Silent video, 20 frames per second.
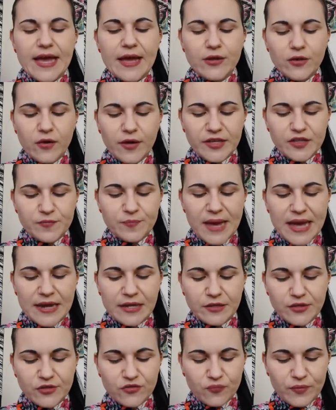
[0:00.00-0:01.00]
a nice
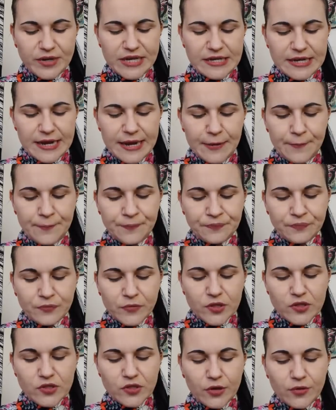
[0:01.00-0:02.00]
balanced reading.
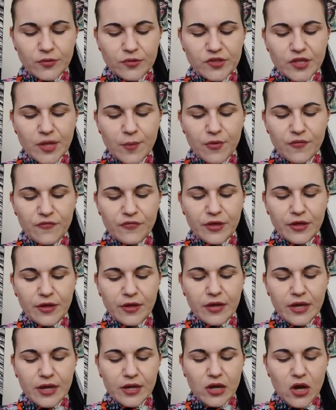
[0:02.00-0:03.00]
So some of
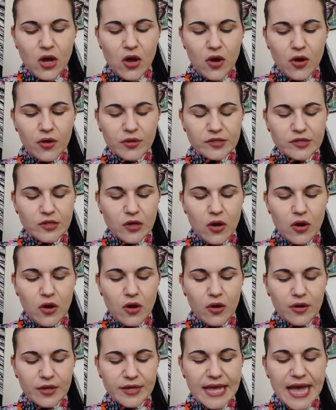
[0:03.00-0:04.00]
the cards
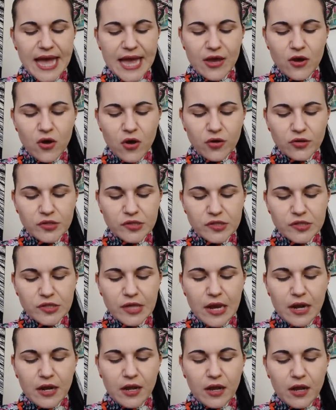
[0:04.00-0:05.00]
are chaos
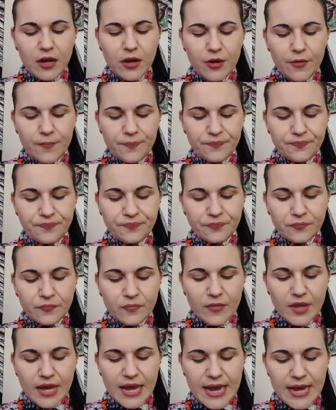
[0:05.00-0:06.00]

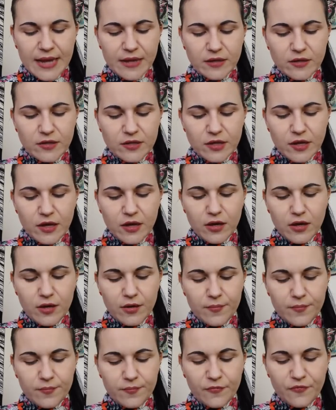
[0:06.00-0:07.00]
and
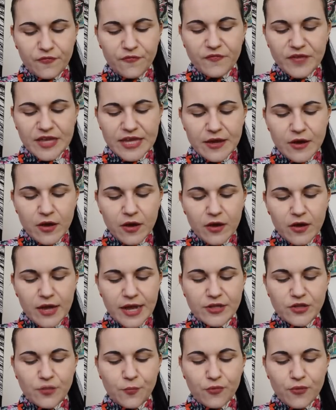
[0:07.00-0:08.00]
fear
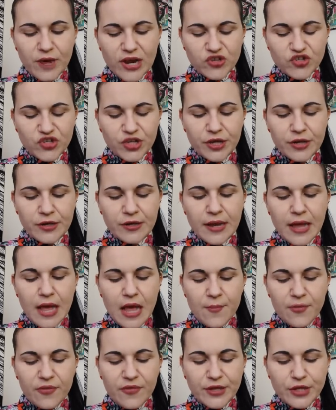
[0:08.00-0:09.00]
and depression.
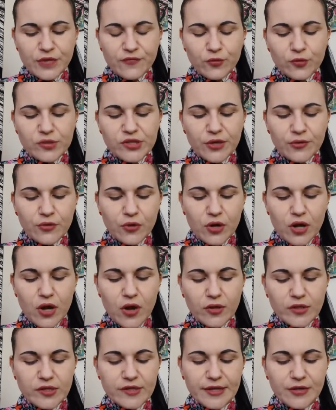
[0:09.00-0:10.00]
But then you've also got
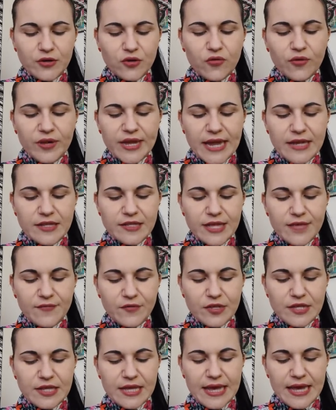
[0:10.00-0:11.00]
cards like
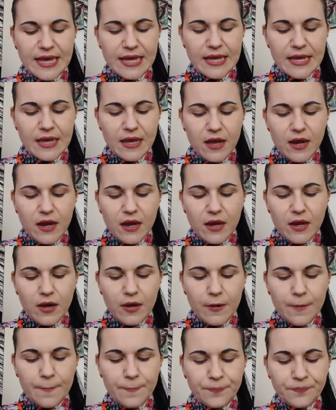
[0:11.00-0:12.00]
creativity,
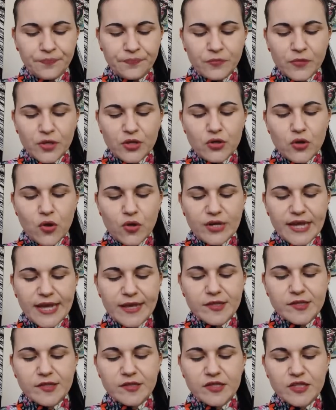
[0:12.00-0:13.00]

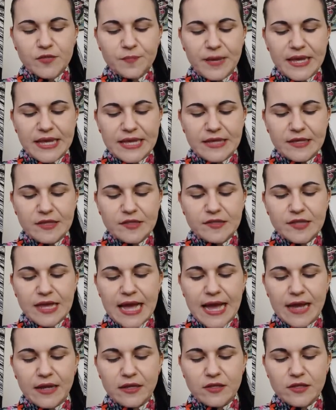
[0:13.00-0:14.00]
goddess speaks,
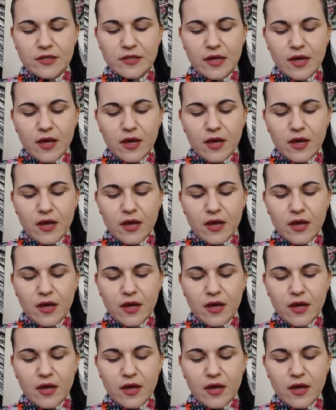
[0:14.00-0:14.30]
and